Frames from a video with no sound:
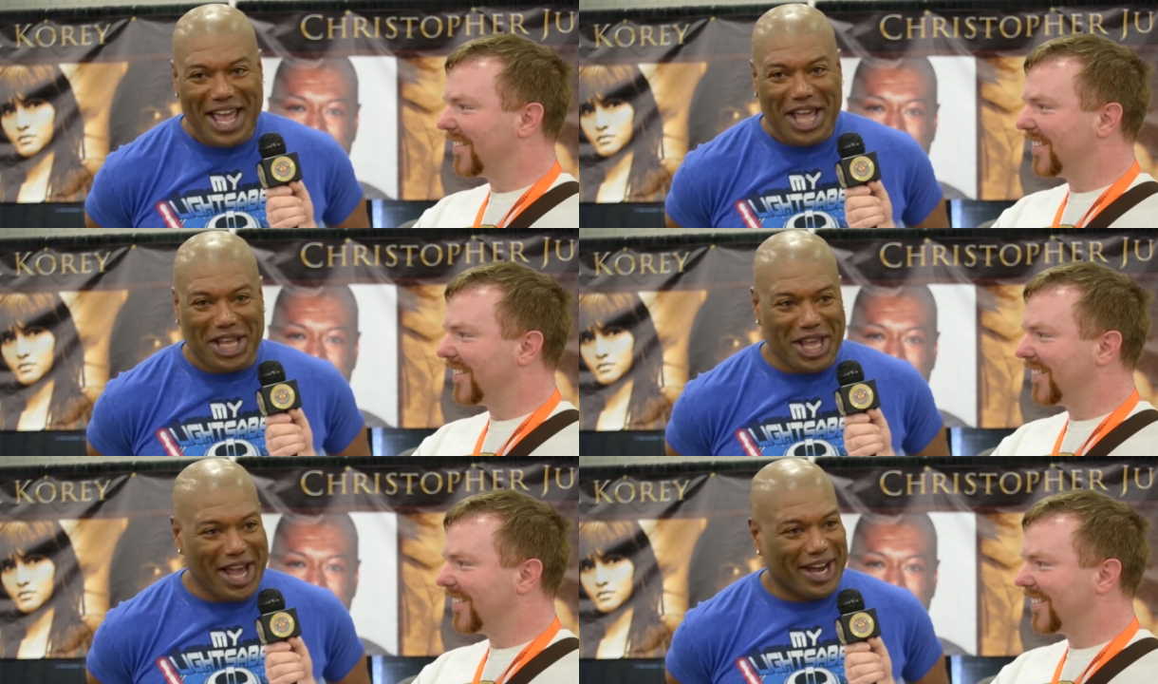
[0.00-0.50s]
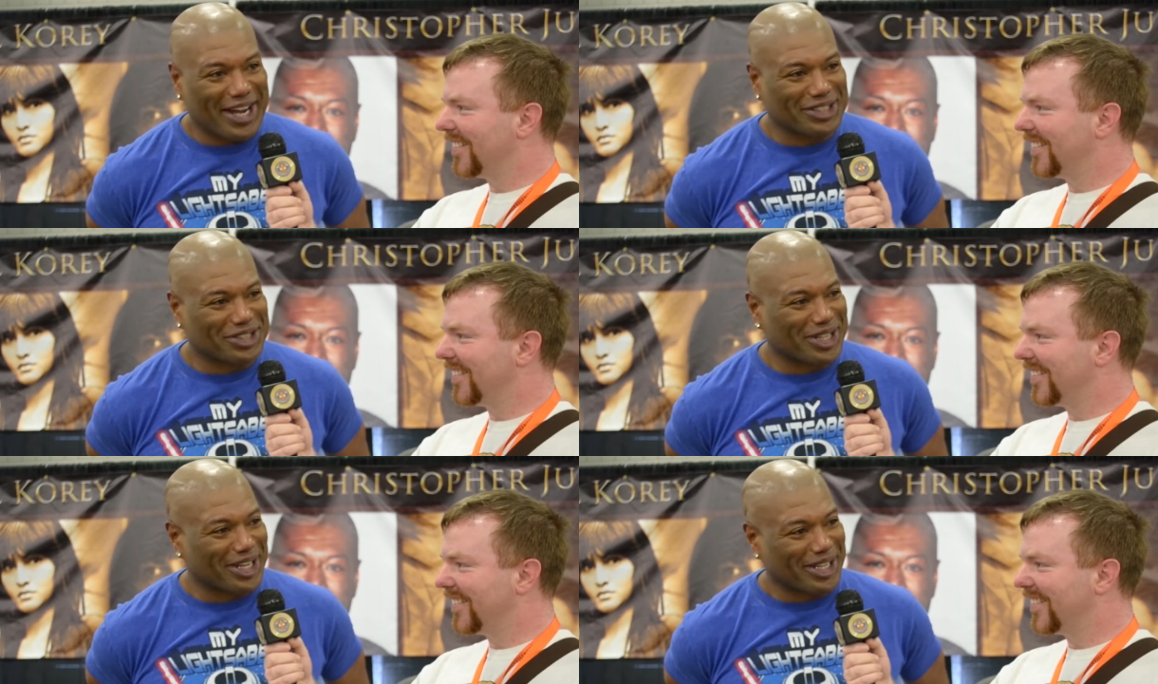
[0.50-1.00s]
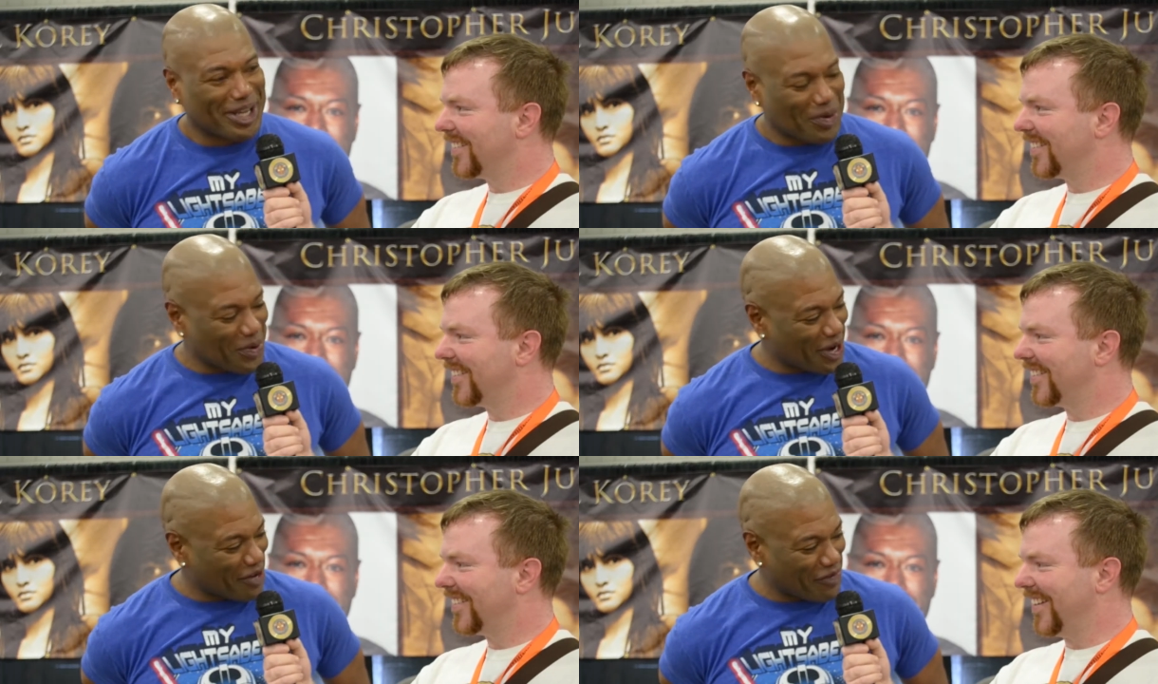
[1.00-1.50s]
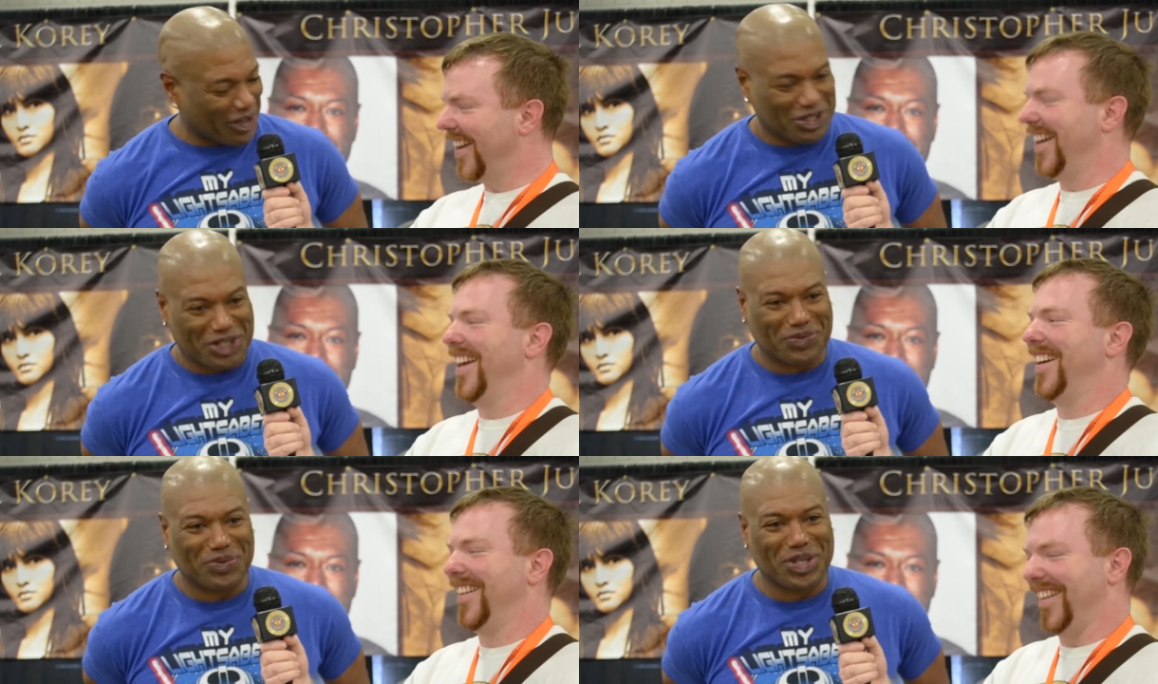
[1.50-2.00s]
Speaker 1: yeah, I just had to get rid of it,
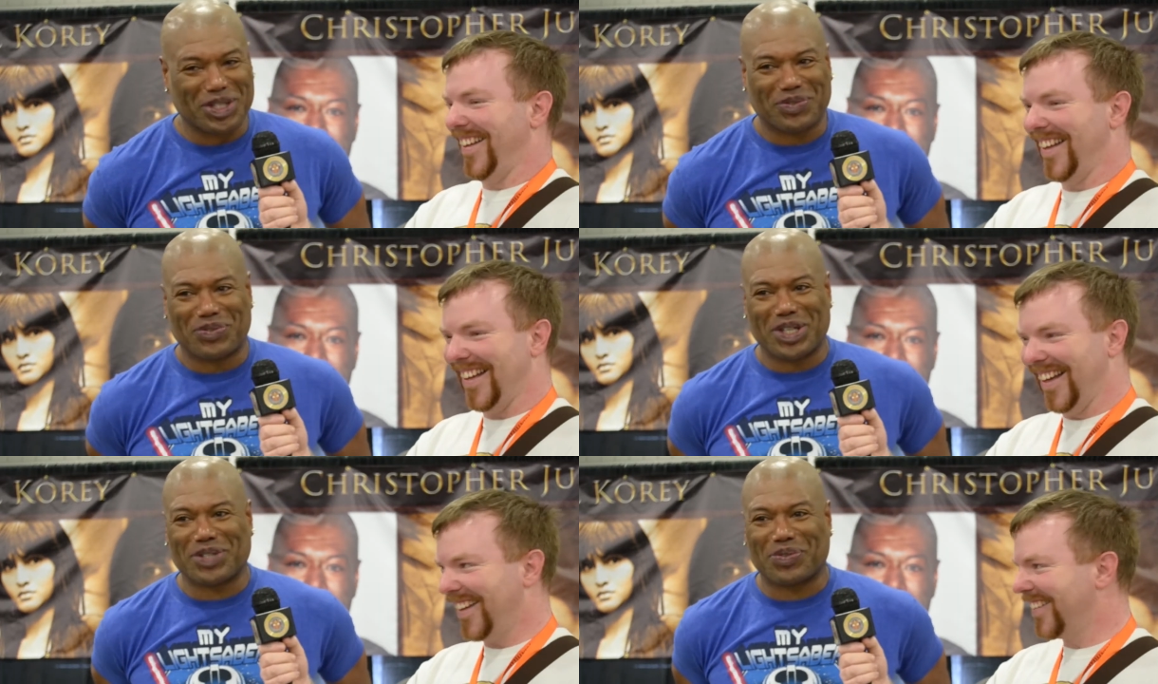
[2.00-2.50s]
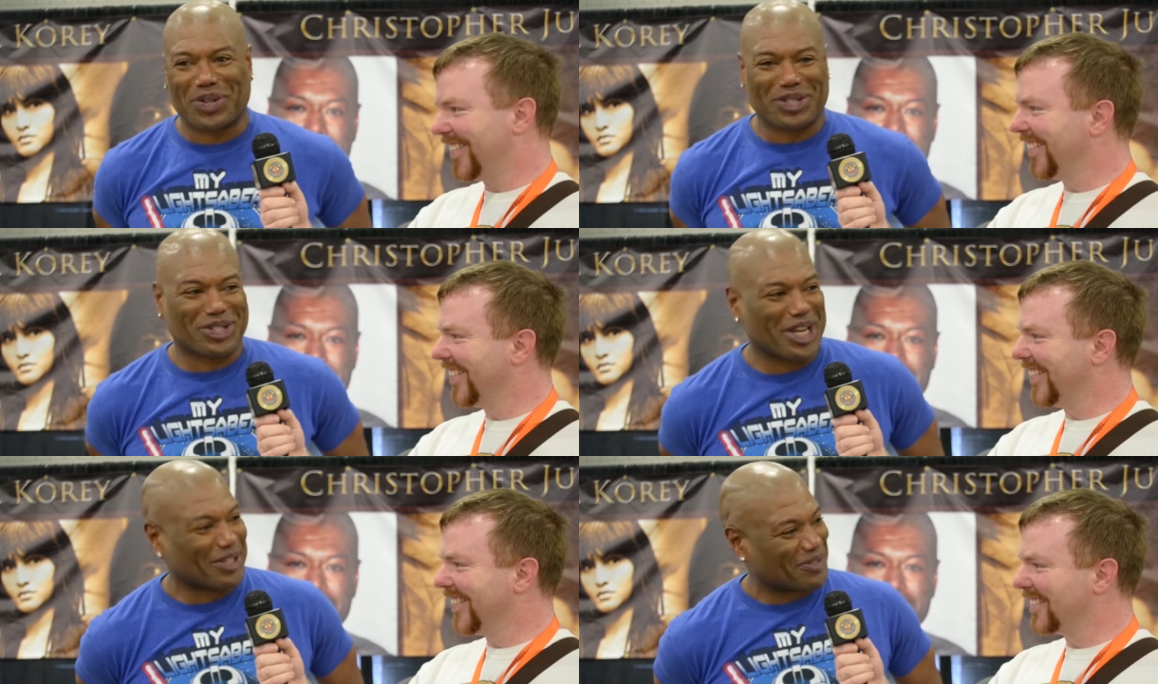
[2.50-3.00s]
just for the sake of